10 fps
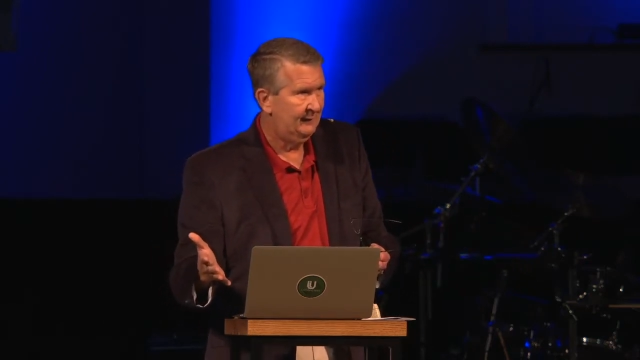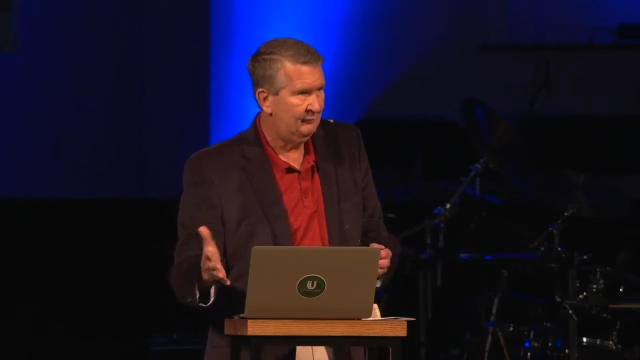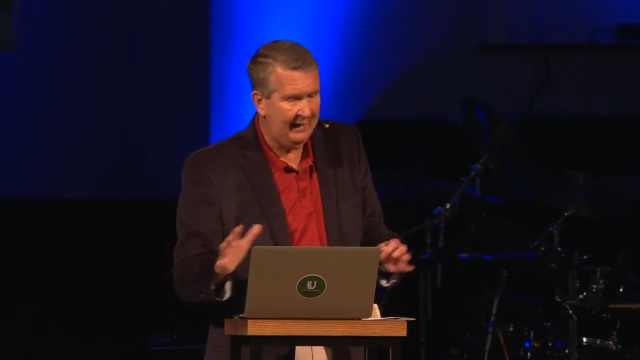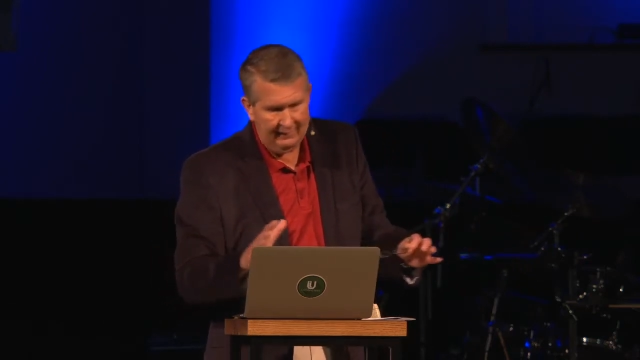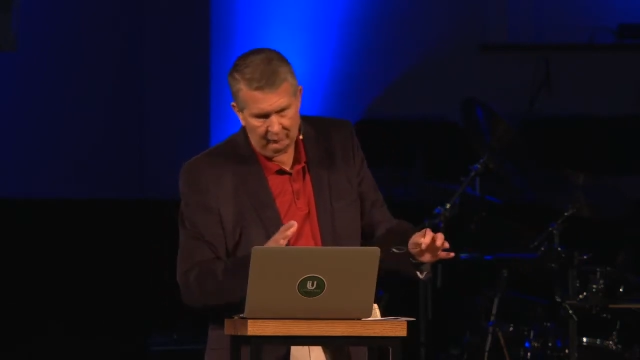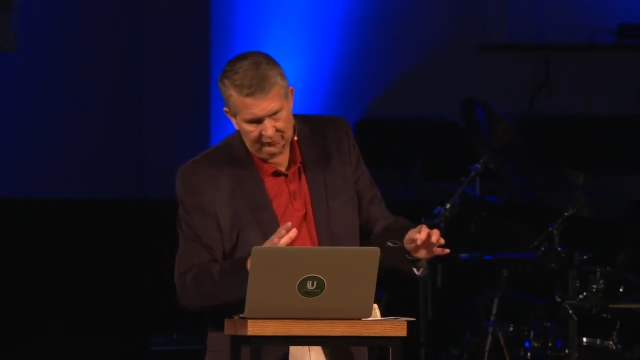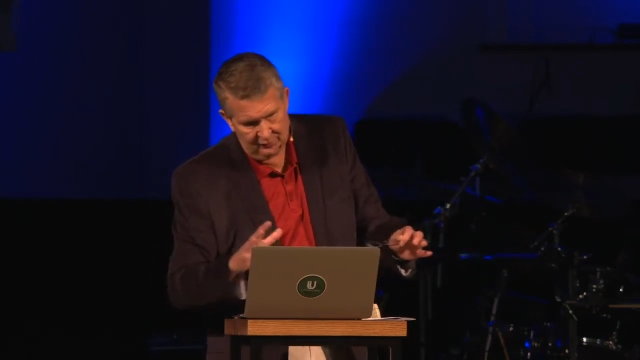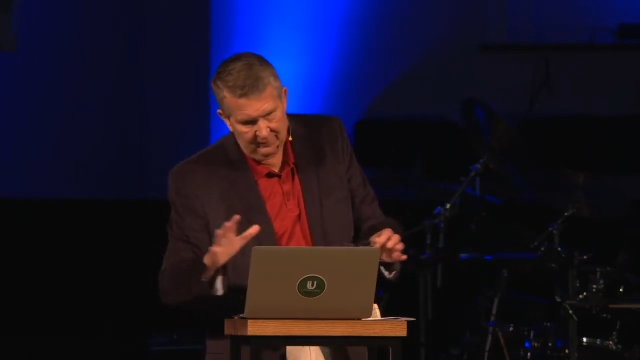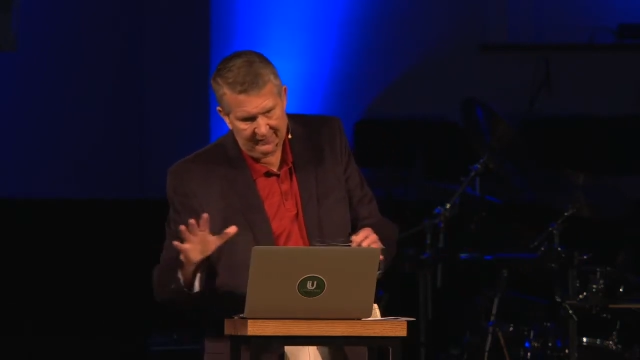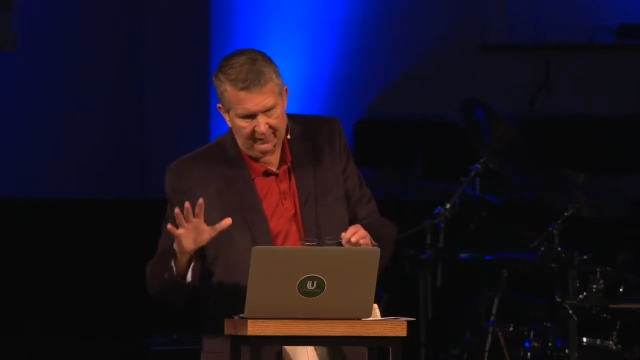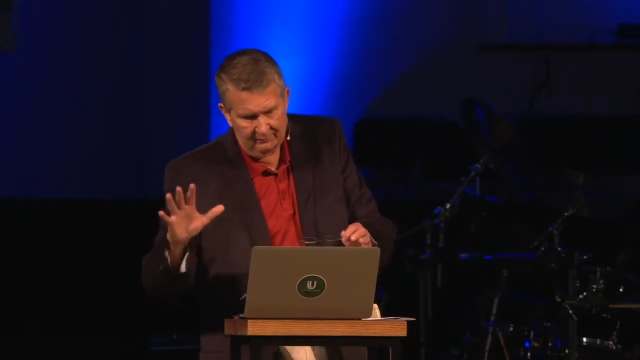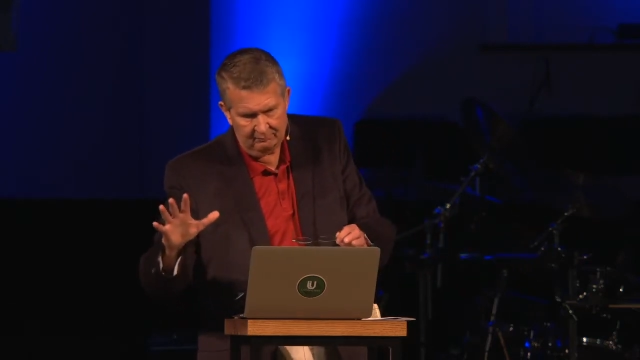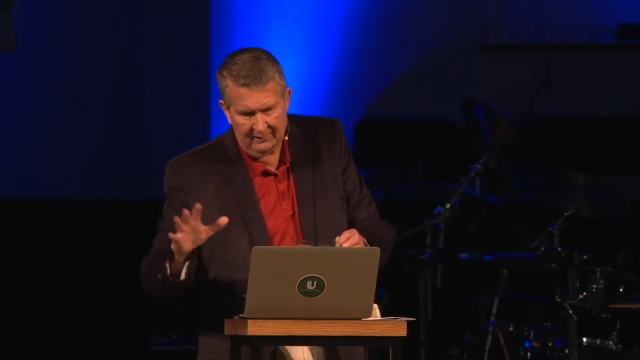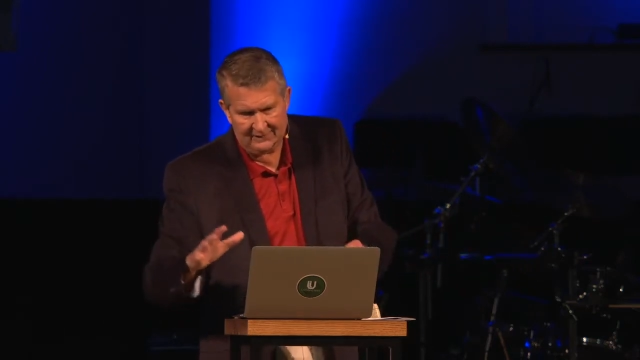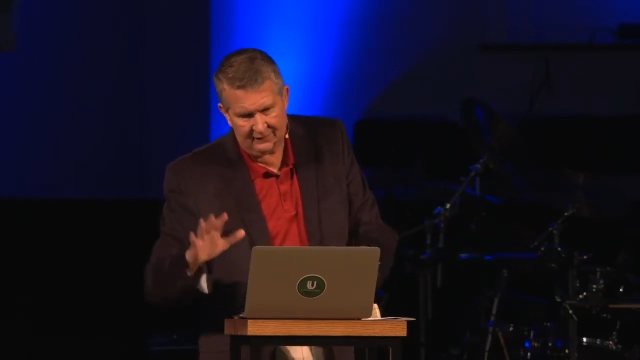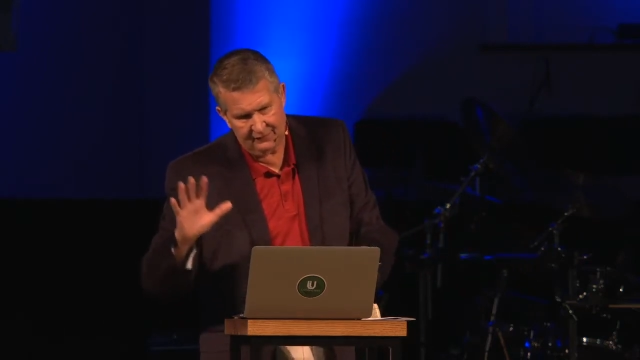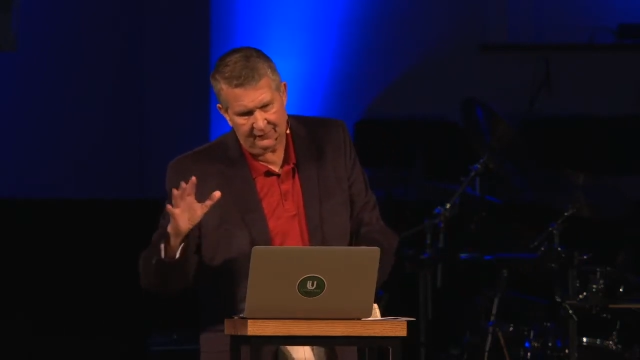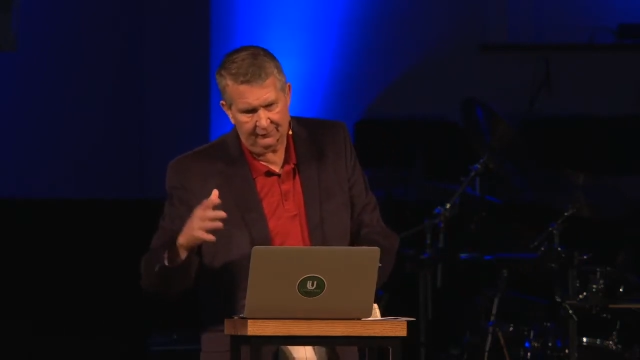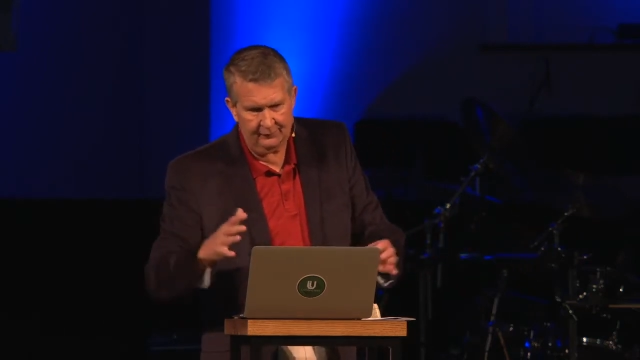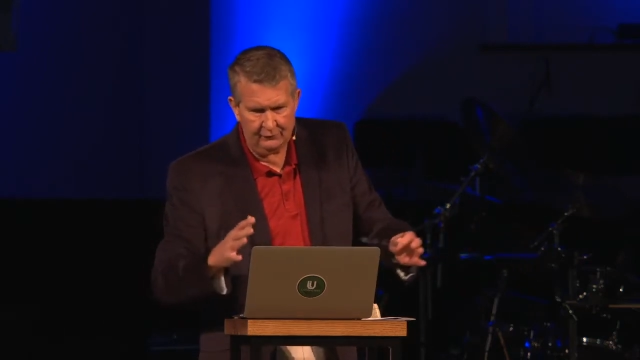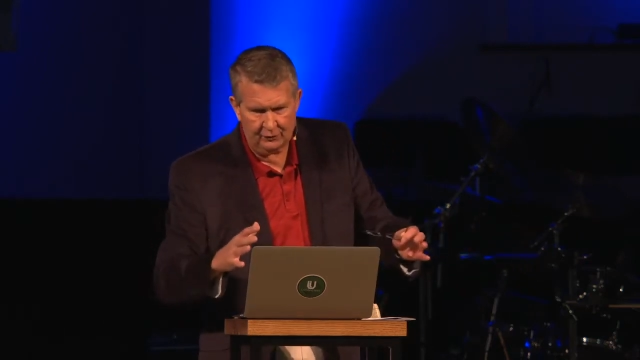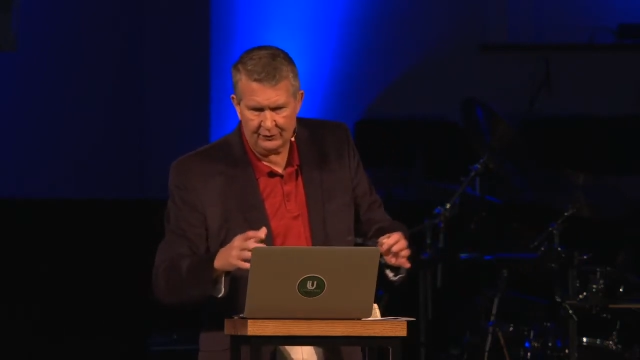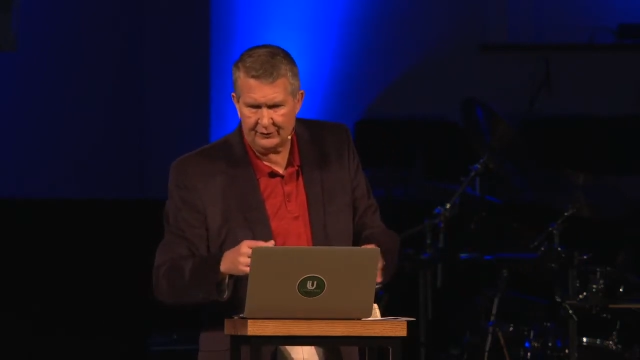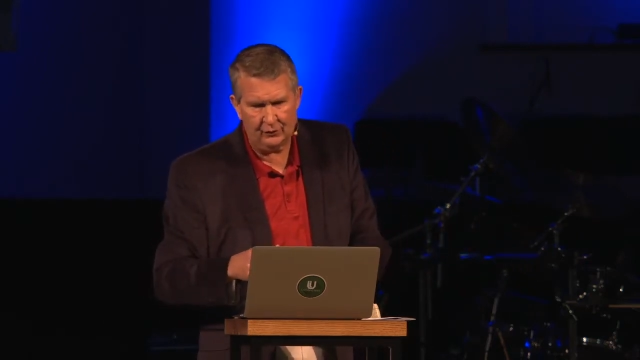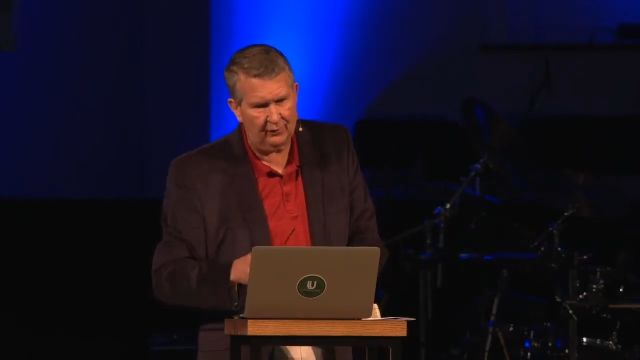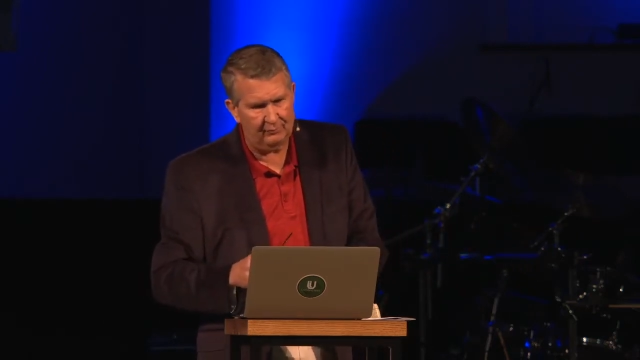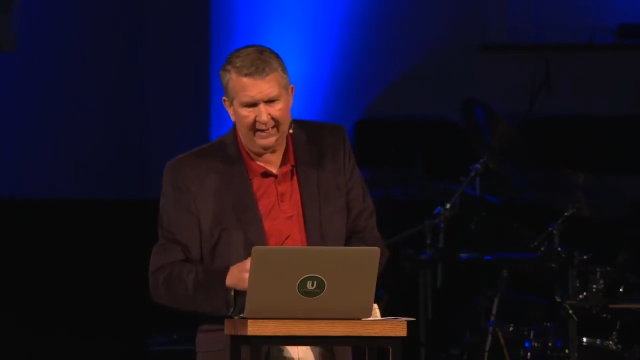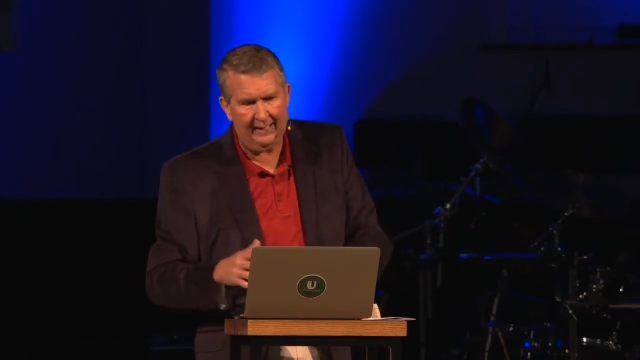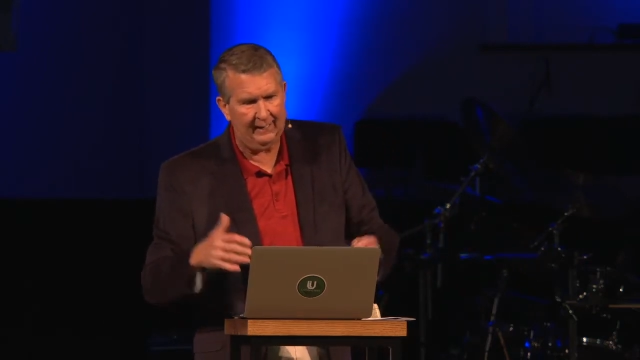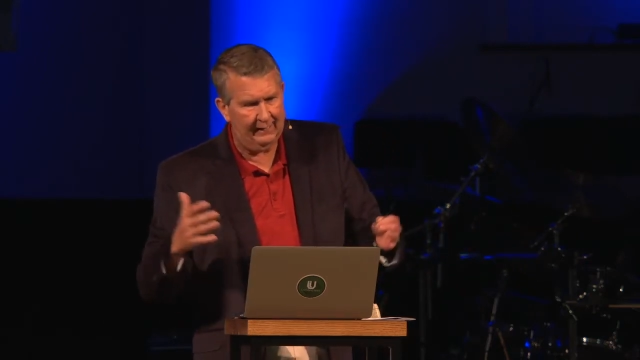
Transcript: Manna, we'll spend a message in the future just on manna